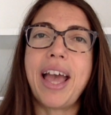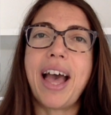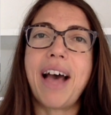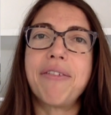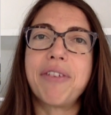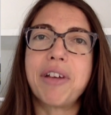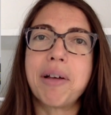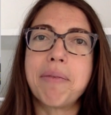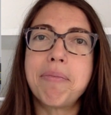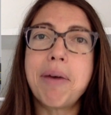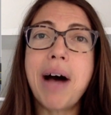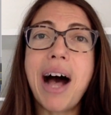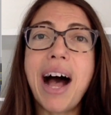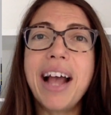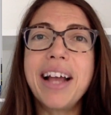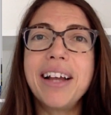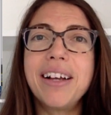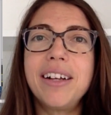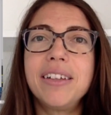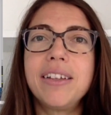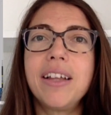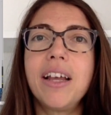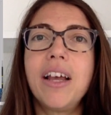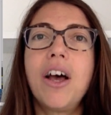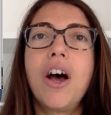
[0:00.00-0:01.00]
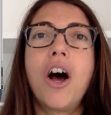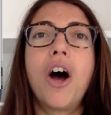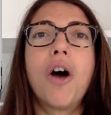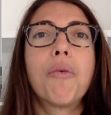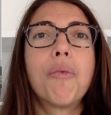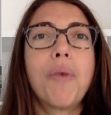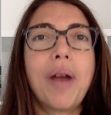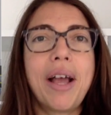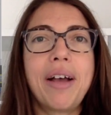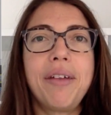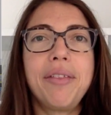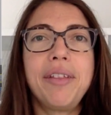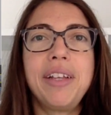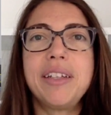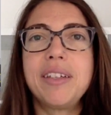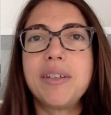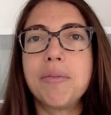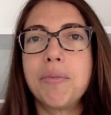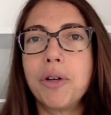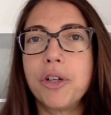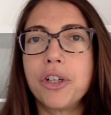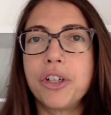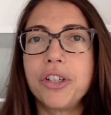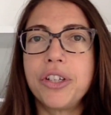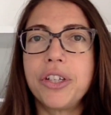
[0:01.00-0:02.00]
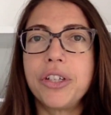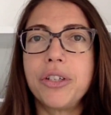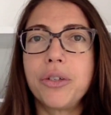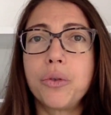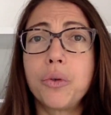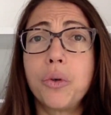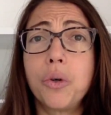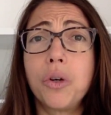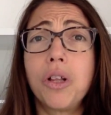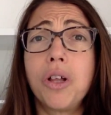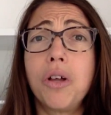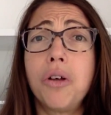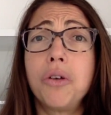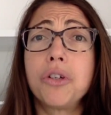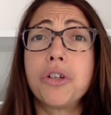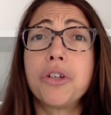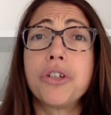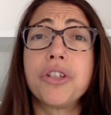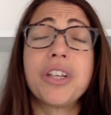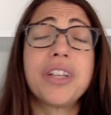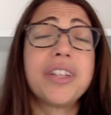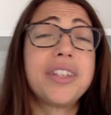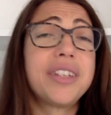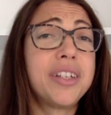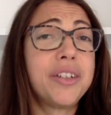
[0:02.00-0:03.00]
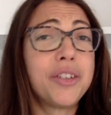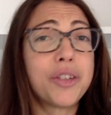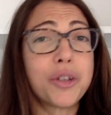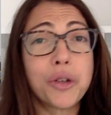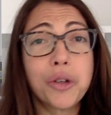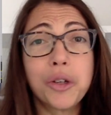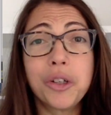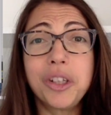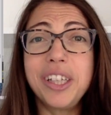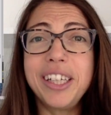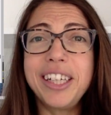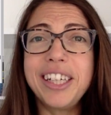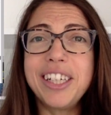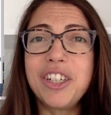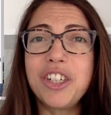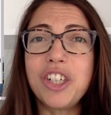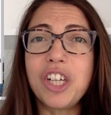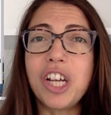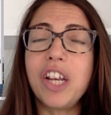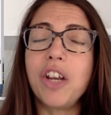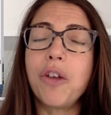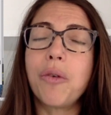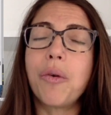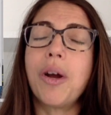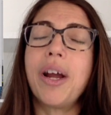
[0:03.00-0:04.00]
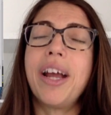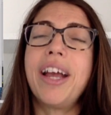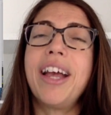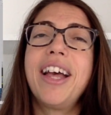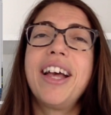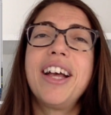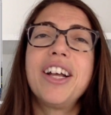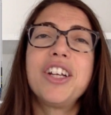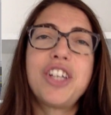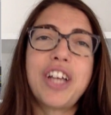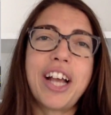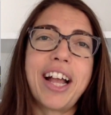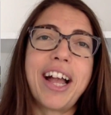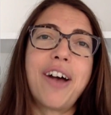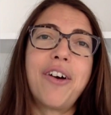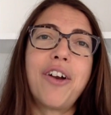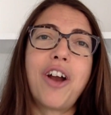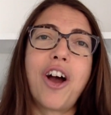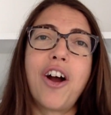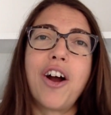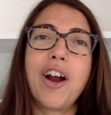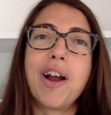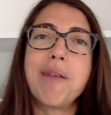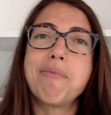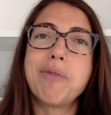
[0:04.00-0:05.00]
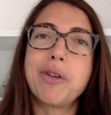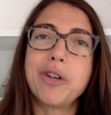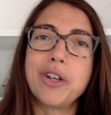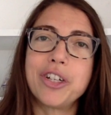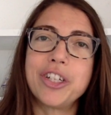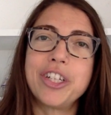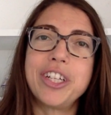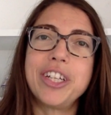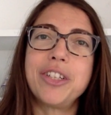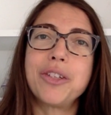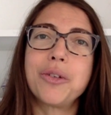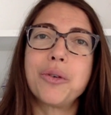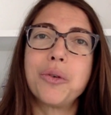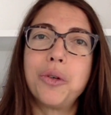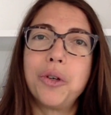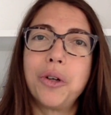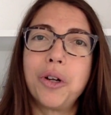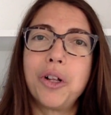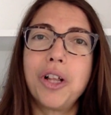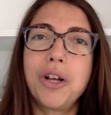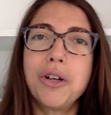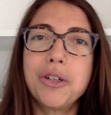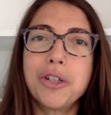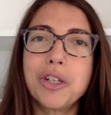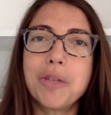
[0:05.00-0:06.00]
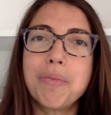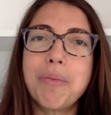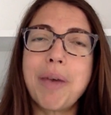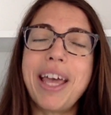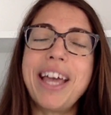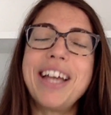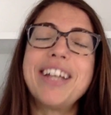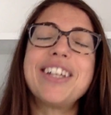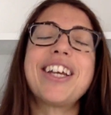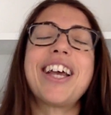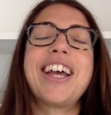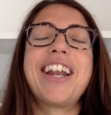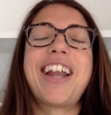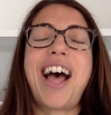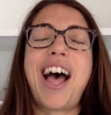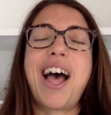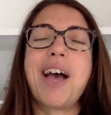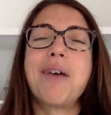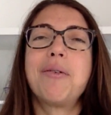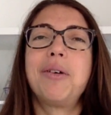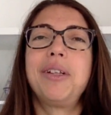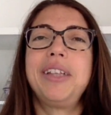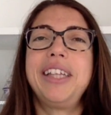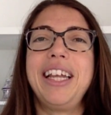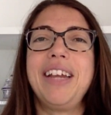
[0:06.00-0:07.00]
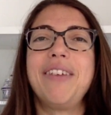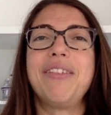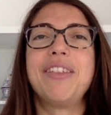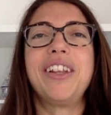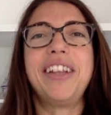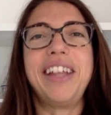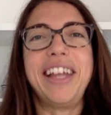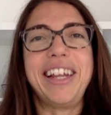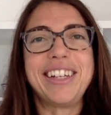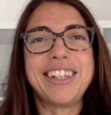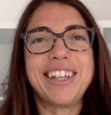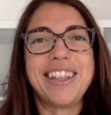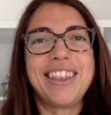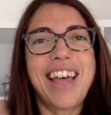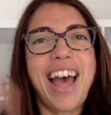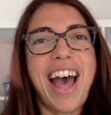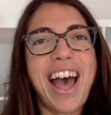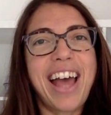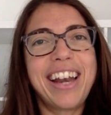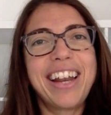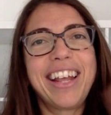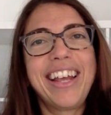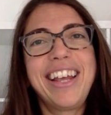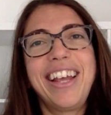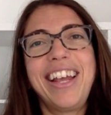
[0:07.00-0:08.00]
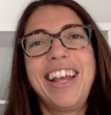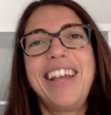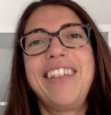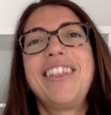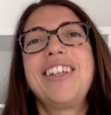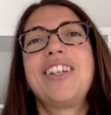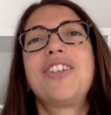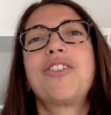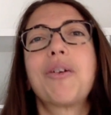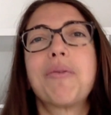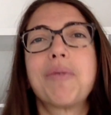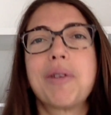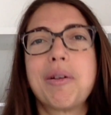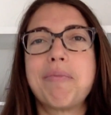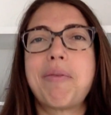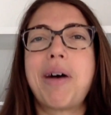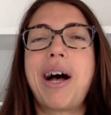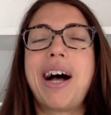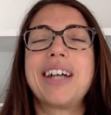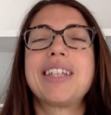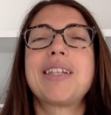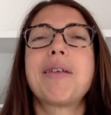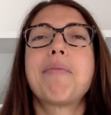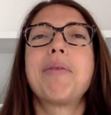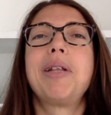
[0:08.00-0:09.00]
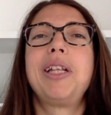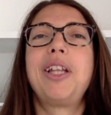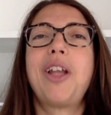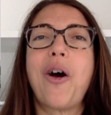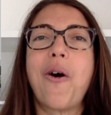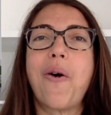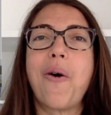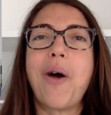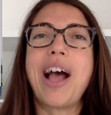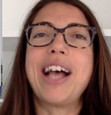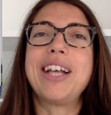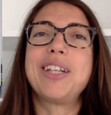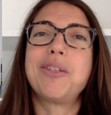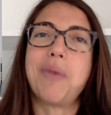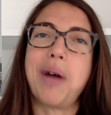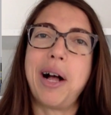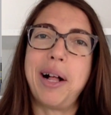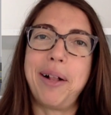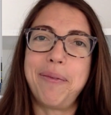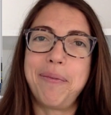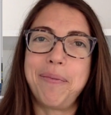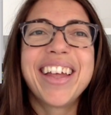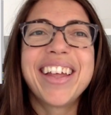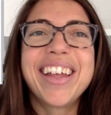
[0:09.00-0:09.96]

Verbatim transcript: have compiled around these emergency school closures since early in January, check out our emergency school closures page, and I will leave the link to that in the description box below as well.